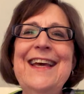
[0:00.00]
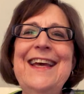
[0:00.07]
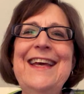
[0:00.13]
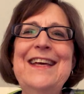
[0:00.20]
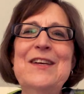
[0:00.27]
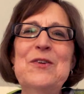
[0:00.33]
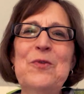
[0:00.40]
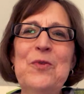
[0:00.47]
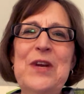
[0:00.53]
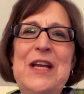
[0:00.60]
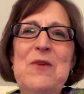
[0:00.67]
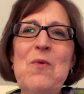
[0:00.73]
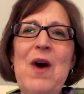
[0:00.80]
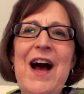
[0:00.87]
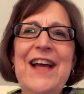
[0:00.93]
in
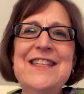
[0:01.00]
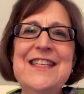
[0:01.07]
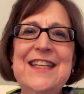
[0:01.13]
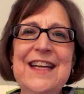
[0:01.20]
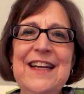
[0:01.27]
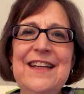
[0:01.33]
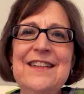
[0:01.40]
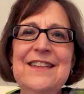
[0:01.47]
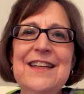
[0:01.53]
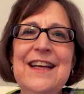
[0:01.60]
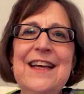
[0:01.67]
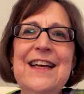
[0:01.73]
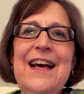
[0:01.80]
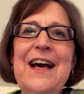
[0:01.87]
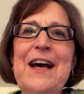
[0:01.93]
rewatching
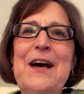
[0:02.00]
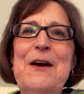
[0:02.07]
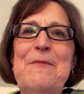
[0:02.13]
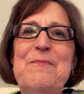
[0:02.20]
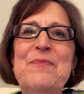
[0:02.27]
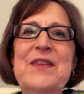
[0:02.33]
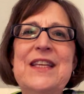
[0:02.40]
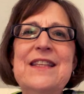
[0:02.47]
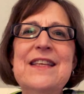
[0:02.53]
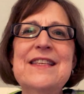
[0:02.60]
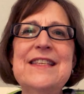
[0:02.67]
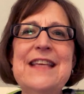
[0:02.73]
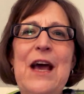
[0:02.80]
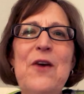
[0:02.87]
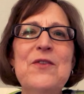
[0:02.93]
um, The
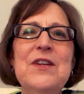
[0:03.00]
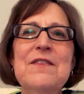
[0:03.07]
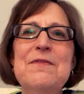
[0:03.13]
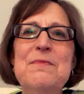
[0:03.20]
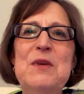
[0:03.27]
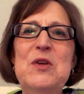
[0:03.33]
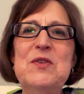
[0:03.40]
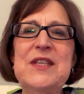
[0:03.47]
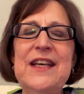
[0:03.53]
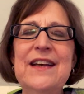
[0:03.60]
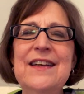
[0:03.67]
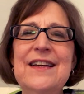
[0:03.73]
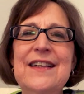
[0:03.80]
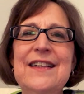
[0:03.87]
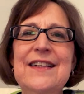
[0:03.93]
Sound of
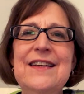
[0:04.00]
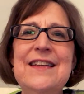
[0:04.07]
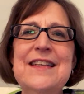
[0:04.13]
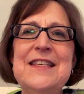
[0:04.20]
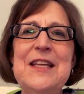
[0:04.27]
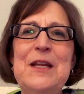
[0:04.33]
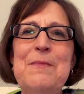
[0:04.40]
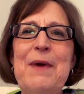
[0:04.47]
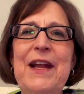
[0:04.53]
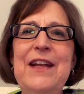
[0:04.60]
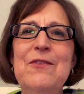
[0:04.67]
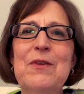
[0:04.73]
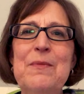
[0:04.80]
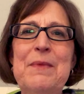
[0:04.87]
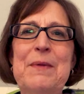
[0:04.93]
Music. Does anybody
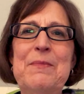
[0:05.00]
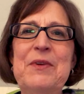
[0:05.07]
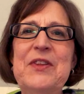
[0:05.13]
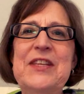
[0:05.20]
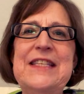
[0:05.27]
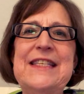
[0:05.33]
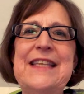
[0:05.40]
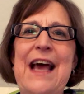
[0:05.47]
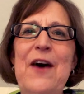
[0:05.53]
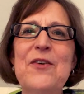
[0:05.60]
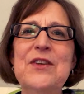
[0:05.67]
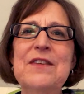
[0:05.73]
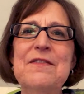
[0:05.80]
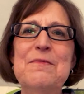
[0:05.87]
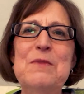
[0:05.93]
remember The
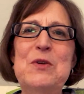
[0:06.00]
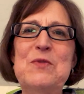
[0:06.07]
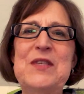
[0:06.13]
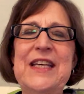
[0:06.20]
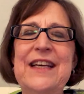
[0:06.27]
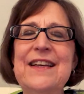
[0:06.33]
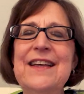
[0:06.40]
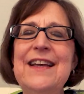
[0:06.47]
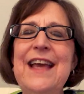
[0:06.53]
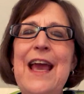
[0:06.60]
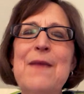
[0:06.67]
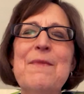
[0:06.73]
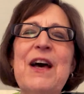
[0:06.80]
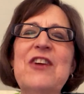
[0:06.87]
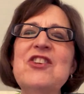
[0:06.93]
Sound of Music? It
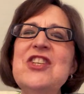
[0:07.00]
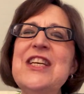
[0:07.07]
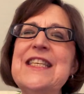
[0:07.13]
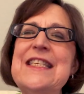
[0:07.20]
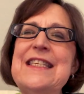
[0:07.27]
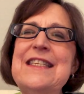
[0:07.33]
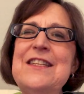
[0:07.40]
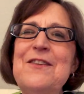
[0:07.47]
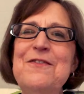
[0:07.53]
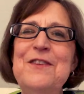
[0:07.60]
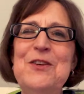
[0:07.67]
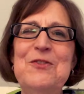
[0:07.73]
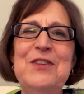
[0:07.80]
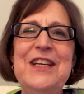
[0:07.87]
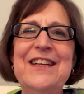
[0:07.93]
came out just a
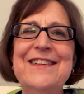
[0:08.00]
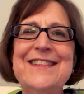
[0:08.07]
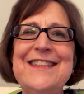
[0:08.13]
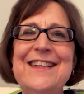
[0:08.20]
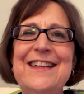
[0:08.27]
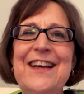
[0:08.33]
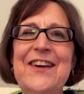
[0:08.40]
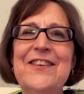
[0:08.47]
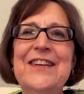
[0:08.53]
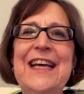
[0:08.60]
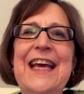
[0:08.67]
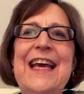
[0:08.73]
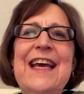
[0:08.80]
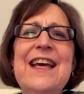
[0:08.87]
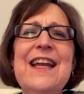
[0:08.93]
few years ago.
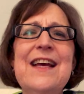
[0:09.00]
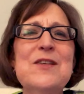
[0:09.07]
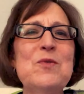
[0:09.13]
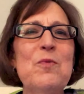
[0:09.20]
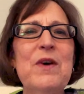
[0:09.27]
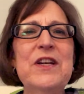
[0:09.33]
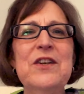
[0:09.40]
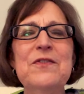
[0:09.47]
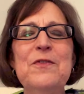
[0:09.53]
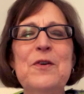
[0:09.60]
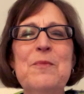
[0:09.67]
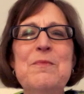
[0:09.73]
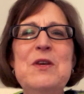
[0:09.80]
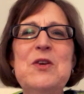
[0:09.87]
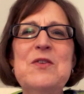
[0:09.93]
It has wonderful
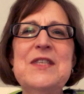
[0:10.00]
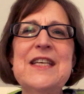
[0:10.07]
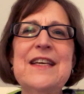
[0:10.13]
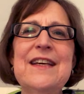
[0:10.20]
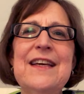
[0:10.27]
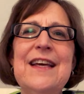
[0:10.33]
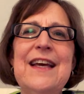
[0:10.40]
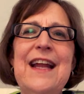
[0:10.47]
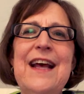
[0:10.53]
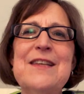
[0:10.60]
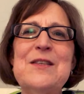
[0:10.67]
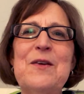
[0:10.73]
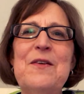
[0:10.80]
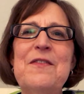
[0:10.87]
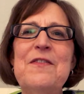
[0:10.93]
music, it
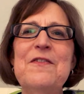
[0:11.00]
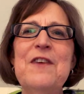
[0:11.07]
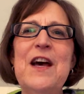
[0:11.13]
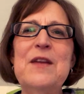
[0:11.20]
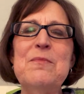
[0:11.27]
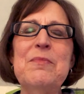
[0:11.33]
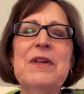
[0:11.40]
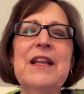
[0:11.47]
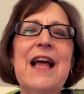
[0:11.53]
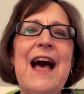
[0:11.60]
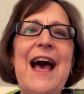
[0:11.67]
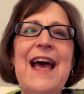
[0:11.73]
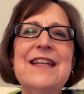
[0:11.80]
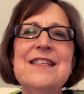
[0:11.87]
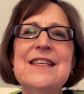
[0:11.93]
has a fun
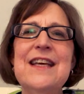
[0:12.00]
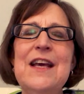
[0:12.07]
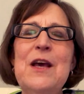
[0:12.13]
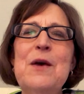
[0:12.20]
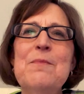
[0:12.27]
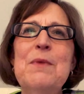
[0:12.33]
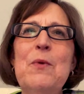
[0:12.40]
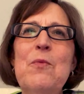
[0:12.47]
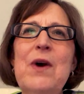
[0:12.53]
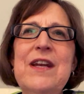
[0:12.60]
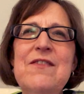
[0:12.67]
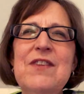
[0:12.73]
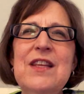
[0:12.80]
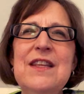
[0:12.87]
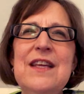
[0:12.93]
plot. But one
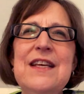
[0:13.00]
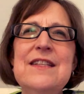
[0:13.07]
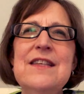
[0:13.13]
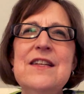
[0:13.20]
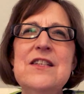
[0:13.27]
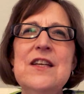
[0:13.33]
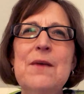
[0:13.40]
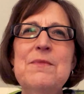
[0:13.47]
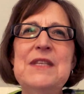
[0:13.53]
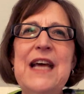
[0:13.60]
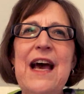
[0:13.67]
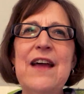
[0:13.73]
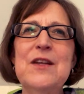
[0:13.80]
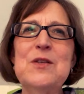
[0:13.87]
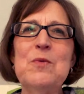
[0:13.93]
of the things that jumped
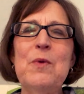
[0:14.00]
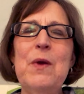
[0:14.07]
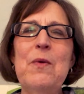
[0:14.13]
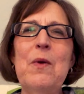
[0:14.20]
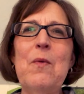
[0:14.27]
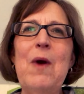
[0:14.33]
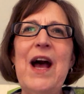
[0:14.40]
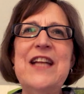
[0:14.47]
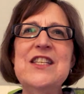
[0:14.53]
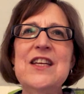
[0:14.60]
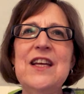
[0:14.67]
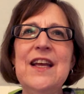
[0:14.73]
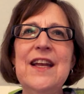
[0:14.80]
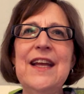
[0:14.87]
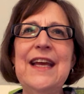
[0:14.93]
out as we were
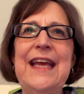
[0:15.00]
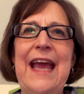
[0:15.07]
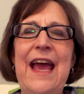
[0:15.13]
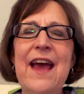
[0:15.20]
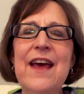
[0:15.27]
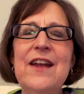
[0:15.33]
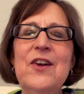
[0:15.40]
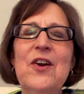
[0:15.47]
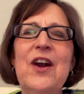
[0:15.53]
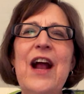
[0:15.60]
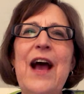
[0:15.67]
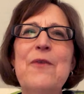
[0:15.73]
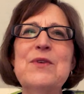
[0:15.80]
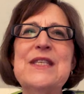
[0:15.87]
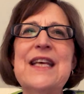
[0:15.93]
watching it again, or
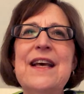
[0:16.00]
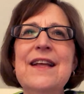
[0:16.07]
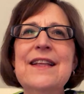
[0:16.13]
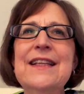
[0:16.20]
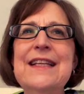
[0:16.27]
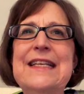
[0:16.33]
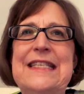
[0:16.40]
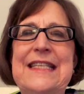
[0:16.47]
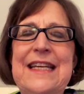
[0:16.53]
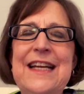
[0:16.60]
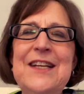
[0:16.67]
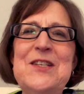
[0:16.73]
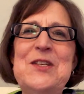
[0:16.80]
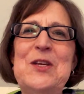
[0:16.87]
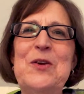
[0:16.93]
I was
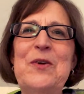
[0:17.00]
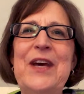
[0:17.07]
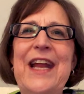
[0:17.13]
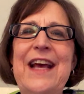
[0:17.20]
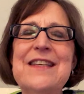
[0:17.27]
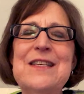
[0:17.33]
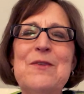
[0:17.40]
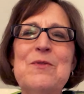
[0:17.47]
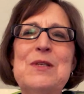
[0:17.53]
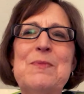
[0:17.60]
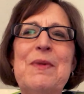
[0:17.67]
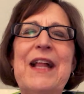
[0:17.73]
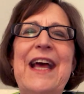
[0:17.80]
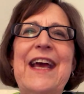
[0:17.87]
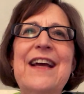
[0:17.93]
listening to it as it was
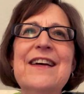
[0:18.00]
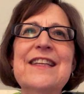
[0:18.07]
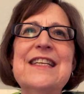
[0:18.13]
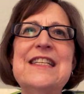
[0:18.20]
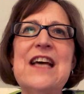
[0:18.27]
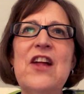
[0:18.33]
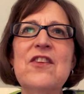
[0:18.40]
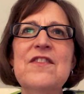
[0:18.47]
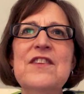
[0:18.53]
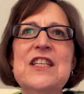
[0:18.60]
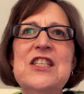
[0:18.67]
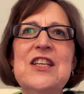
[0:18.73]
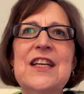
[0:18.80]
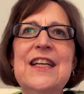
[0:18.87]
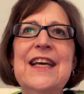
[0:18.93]
playing on the
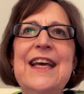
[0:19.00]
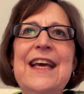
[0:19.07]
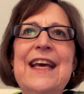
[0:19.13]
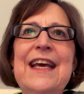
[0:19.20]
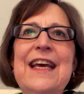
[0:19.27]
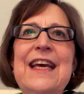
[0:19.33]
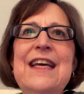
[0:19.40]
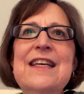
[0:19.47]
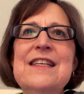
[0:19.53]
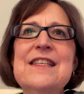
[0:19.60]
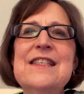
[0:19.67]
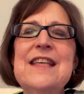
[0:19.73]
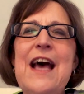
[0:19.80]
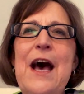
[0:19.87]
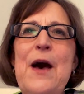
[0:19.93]
television,
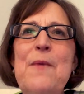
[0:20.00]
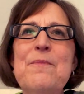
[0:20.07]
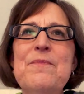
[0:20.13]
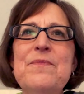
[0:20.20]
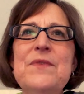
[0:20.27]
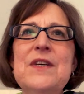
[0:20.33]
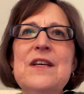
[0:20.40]
is um,